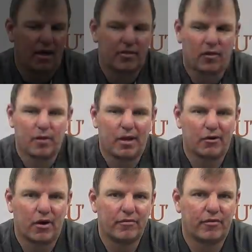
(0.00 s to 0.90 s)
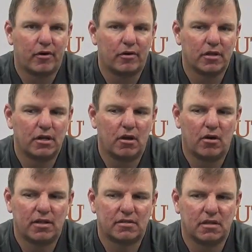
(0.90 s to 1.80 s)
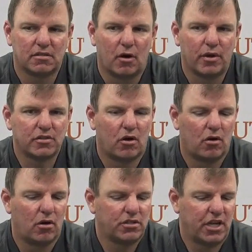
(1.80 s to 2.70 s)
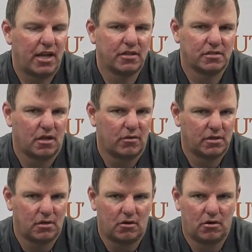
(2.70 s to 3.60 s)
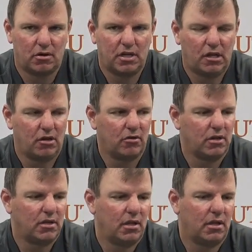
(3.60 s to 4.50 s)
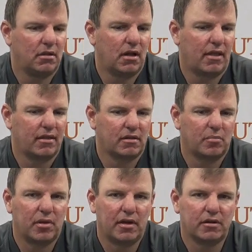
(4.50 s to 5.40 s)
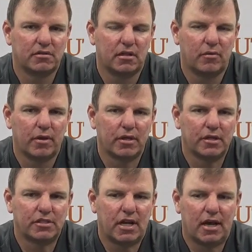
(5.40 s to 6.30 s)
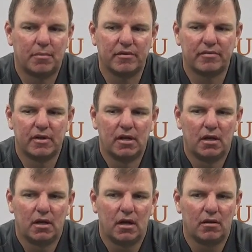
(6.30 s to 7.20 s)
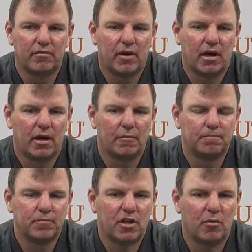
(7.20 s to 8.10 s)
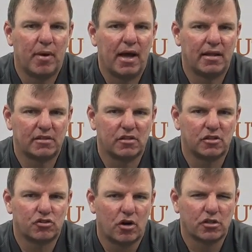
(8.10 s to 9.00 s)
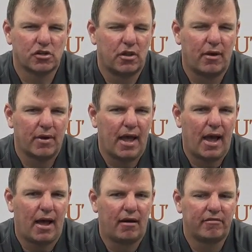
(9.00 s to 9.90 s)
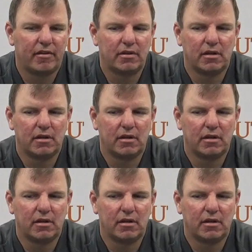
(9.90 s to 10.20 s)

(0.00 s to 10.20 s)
I thought we had a great fall. You know, it's always hard. Change is always hard, you know, and I think the players did a really good job of you know, buying into the structure that we have